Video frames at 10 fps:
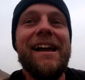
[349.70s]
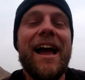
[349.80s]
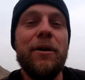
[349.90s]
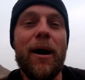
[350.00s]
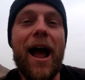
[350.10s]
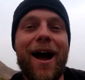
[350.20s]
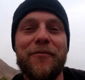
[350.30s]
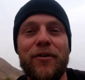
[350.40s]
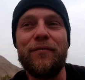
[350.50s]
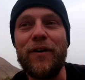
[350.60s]
anyway,
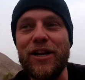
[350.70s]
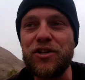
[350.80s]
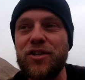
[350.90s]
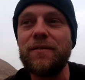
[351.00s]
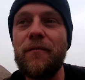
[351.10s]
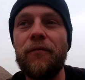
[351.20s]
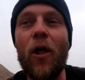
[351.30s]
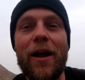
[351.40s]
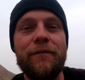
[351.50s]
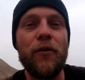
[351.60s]
after he finished
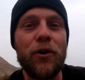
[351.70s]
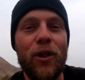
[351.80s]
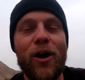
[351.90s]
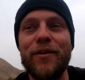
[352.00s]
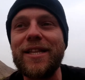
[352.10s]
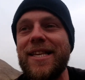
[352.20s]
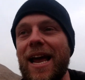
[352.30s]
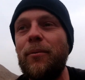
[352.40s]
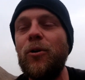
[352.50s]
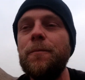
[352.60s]
flying food all over the
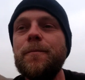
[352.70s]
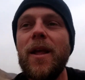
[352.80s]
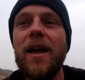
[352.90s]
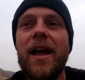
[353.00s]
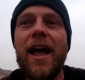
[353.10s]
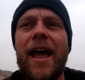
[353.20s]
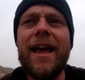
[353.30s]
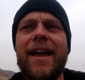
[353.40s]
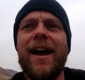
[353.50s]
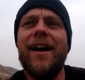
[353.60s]
table,
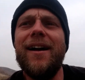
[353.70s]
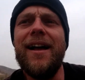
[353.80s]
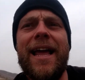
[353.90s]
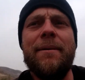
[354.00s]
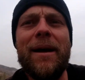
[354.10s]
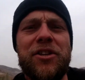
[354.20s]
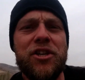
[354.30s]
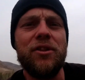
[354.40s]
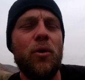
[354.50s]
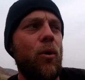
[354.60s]
he
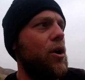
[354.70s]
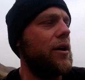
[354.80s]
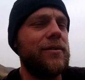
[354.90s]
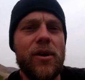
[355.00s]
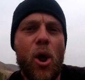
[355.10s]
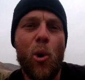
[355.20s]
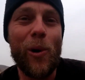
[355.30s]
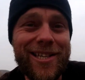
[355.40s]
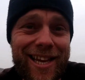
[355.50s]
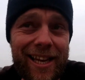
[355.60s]
mentioned the word
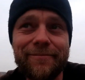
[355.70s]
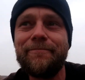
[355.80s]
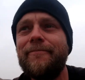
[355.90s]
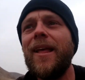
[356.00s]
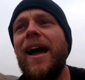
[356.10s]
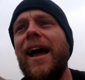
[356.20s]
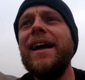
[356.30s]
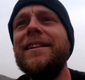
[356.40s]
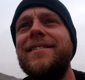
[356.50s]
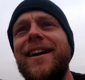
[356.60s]
whiskey
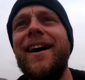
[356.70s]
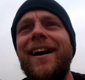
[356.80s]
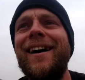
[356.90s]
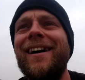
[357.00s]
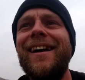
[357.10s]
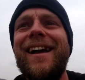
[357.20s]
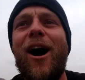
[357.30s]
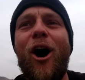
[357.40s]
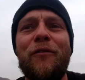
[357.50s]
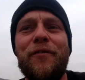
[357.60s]
and
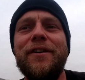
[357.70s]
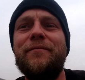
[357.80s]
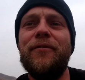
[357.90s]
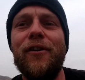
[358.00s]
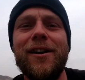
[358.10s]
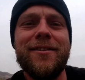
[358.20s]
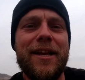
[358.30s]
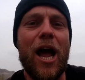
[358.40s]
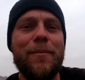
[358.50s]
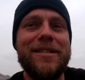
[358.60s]
offered for us
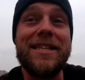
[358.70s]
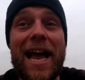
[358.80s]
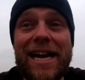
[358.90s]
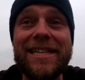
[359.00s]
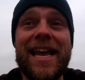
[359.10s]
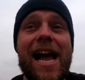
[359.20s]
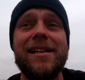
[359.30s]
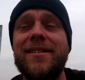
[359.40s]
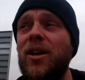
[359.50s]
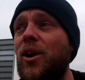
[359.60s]
to come and stay at his
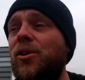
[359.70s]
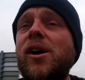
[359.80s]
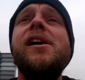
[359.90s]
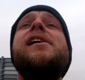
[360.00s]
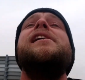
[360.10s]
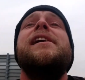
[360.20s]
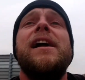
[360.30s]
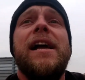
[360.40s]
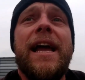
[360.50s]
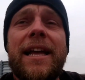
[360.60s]
house. So
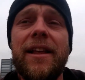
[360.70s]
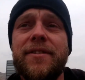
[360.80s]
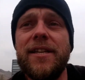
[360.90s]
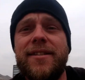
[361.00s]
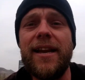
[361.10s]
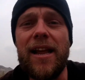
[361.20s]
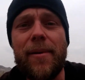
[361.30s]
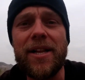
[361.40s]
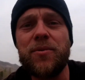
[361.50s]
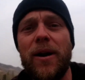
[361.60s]
he lives in a city about